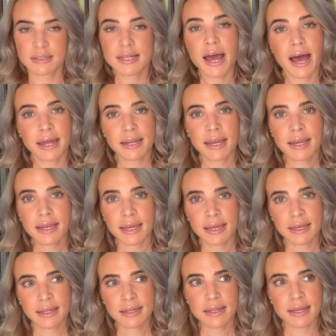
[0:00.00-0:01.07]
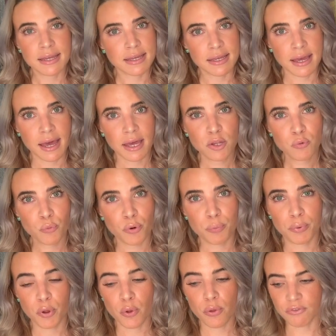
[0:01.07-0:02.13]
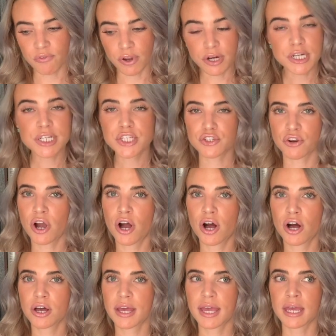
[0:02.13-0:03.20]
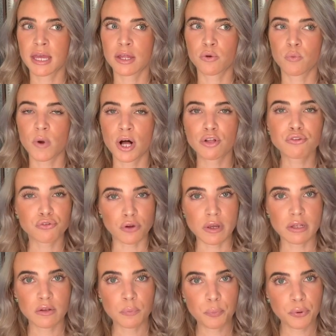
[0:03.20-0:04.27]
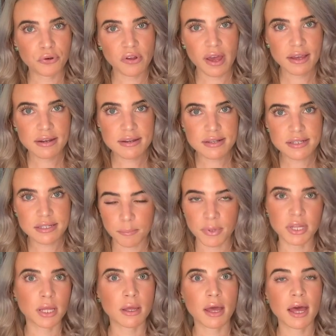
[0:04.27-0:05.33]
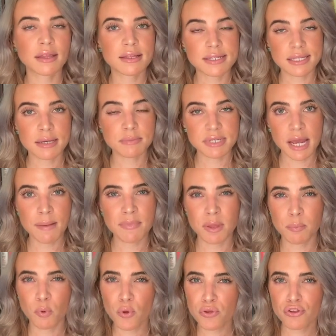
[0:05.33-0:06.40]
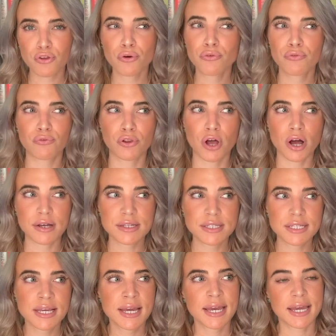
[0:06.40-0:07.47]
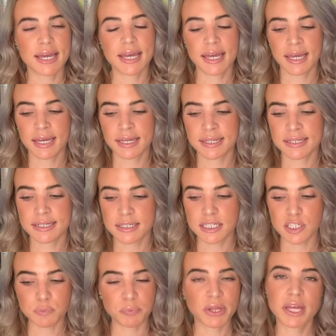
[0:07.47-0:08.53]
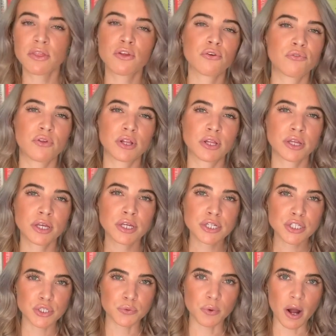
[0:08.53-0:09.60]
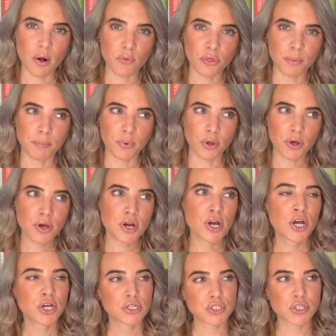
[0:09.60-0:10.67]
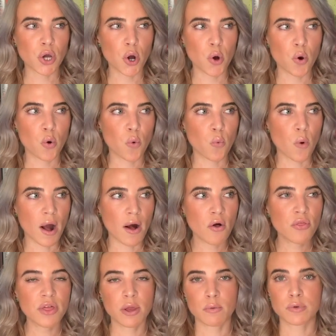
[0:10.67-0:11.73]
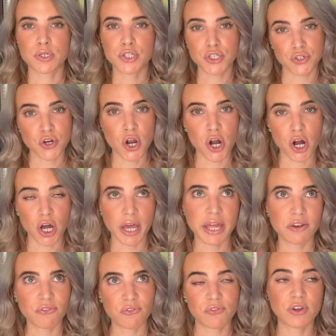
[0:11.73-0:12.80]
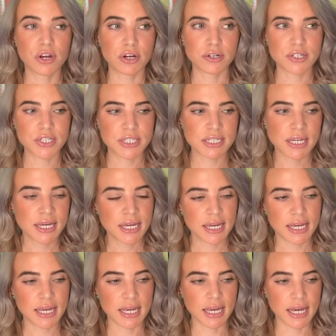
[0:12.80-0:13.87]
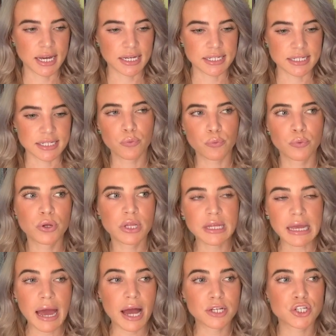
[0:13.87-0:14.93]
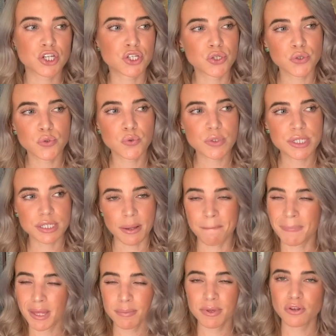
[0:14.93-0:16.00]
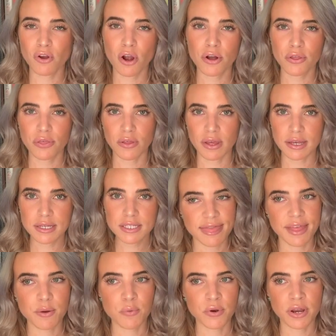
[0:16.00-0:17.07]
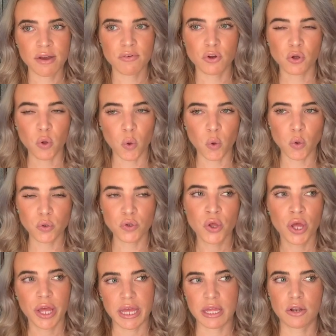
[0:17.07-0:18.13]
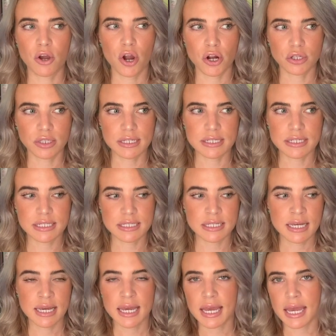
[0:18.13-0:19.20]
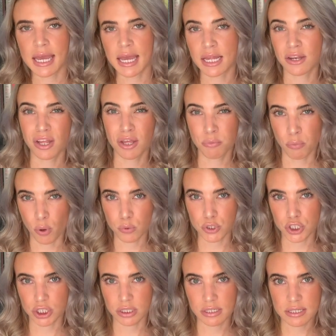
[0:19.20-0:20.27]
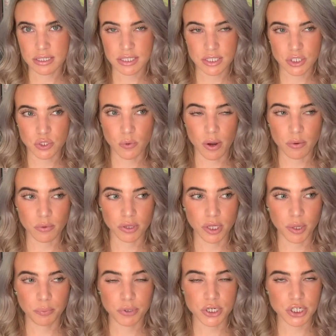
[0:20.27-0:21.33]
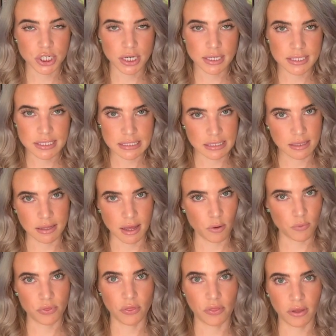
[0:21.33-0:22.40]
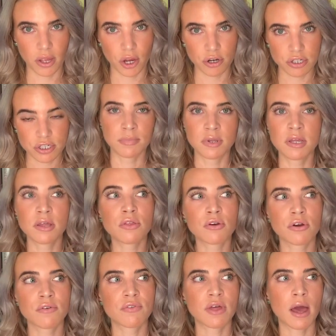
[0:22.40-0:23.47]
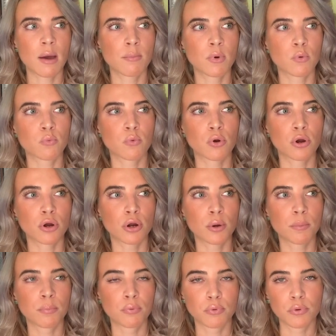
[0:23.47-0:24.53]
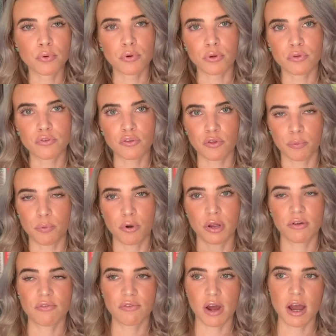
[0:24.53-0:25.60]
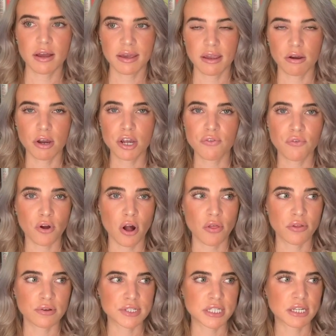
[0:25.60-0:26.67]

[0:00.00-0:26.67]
Tane and Ead were both very strong and well-trained protagonists, but they, at the same time, they both showed flaws and displayed their feelings throughout the book. So while they were strong and fierce and really had to do some maybe dark things, they were never cold and heartless and emotionless. So I really appreciated seeing that within the character. Neither of them were brutal to the point of not caring for others.